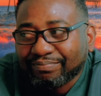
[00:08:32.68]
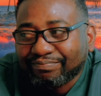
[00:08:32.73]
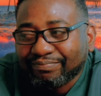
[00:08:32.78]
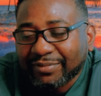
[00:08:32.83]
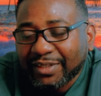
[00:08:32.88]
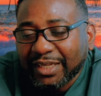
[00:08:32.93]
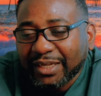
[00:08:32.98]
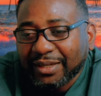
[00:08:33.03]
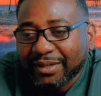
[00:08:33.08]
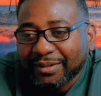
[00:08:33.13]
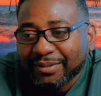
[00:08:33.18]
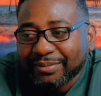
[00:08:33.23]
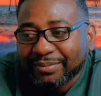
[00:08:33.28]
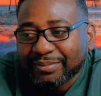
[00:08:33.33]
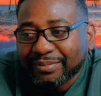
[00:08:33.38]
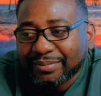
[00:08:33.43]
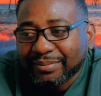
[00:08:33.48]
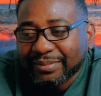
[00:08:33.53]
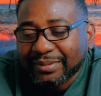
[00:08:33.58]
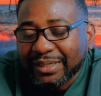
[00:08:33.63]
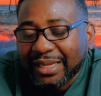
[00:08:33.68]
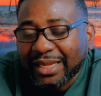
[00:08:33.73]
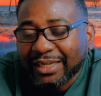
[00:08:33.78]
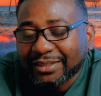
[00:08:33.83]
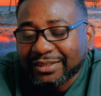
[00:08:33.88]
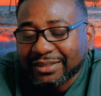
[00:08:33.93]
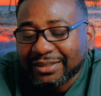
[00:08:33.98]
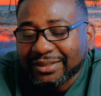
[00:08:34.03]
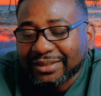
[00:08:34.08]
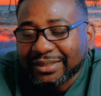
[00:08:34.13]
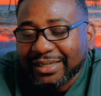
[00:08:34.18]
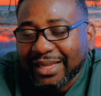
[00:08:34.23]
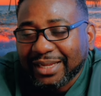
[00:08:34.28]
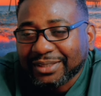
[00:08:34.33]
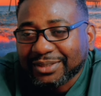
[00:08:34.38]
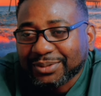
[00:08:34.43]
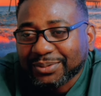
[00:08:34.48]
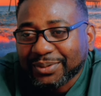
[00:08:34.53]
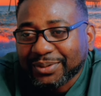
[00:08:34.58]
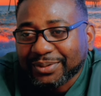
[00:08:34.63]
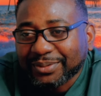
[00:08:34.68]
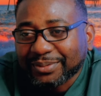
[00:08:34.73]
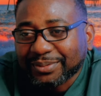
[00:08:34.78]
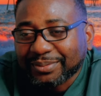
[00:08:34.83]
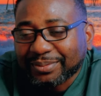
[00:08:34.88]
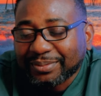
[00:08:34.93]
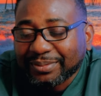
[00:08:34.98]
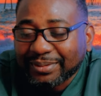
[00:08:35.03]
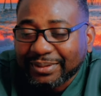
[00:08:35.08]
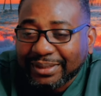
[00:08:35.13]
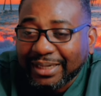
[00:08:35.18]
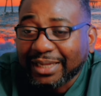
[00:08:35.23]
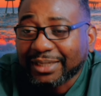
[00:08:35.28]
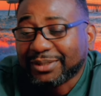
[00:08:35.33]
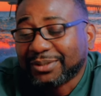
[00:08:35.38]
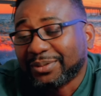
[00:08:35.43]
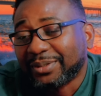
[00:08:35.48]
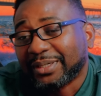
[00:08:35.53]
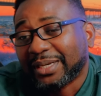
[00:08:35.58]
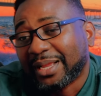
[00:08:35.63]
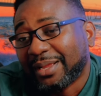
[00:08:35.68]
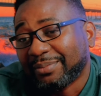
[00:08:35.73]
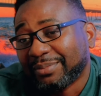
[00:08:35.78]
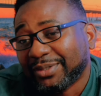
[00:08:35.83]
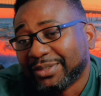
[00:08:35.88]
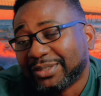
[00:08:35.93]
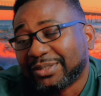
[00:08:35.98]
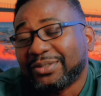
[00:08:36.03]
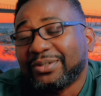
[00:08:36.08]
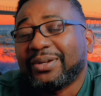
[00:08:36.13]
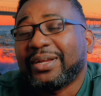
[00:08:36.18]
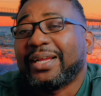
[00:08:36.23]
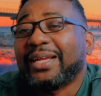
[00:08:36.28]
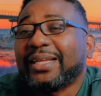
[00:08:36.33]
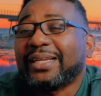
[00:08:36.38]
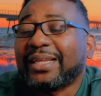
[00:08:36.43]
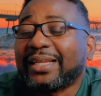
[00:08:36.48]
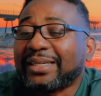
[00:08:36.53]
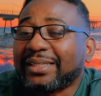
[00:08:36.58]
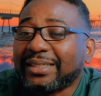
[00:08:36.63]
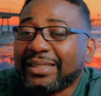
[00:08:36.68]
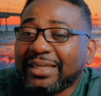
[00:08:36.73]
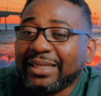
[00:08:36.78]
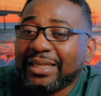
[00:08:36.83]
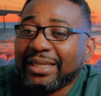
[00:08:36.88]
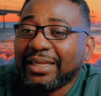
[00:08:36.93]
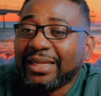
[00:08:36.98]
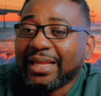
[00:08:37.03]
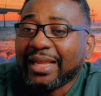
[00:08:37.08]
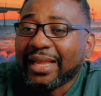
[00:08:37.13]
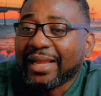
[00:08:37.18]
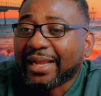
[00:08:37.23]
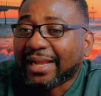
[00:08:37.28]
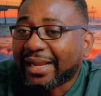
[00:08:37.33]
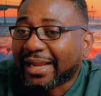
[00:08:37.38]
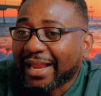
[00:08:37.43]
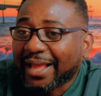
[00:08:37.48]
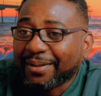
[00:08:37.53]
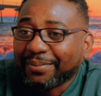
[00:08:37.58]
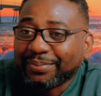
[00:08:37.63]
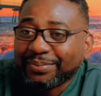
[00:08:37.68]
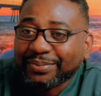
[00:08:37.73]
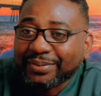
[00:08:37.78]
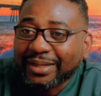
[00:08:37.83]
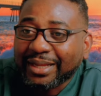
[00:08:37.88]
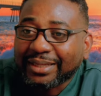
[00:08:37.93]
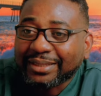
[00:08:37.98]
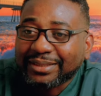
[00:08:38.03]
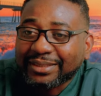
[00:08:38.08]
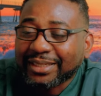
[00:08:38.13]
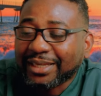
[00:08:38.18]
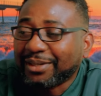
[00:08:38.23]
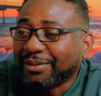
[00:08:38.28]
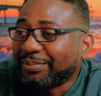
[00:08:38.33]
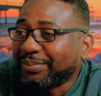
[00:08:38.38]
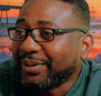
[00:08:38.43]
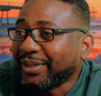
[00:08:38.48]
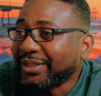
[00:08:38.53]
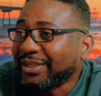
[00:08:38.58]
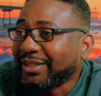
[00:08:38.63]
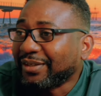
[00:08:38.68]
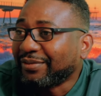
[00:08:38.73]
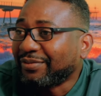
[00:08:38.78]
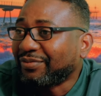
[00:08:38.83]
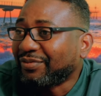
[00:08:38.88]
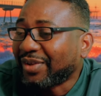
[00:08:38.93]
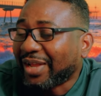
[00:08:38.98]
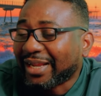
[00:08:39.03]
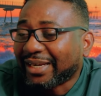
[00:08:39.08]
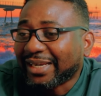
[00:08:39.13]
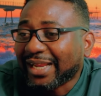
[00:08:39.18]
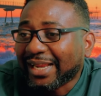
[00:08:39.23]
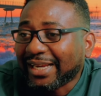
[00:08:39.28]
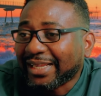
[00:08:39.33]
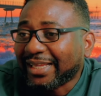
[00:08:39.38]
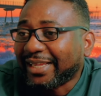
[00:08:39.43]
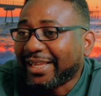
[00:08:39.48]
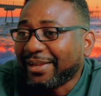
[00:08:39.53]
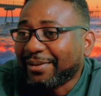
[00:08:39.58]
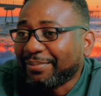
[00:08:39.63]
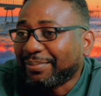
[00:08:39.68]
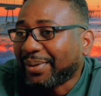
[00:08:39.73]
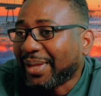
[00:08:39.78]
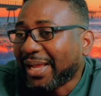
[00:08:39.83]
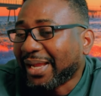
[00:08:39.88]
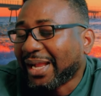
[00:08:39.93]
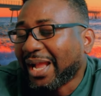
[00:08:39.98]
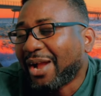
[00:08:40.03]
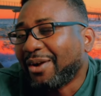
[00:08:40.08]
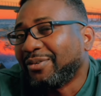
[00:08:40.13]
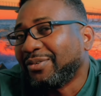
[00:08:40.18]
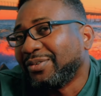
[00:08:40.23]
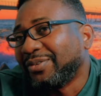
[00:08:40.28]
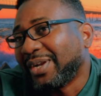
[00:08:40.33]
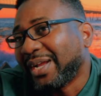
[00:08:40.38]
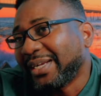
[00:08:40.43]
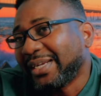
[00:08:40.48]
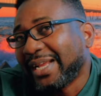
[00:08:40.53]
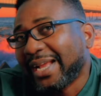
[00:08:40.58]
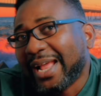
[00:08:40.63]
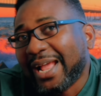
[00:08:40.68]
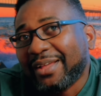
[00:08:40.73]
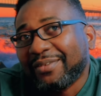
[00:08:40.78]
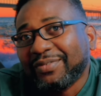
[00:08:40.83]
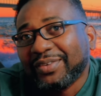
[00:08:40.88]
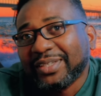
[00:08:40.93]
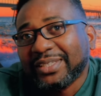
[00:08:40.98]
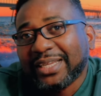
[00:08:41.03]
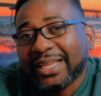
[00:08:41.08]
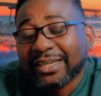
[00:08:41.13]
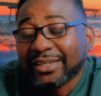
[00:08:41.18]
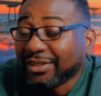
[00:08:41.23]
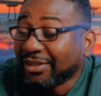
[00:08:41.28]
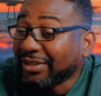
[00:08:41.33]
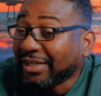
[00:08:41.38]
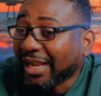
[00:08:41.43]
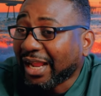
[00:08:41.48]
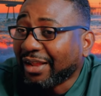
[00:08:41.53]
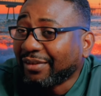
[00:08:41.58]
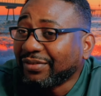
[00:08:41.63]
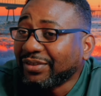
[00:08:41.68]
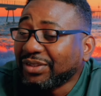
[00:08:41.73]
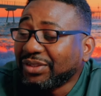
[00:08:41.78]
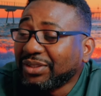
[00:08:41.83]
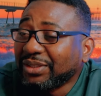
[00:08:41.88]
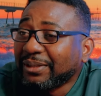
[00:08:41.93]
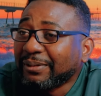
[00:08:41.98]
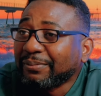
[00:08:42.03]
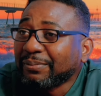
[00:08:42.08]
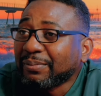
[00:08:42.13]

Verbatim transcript: yeah, nice one. I must go ahead and clap and celebrate the fact that it came back. I would rather have it than not have it.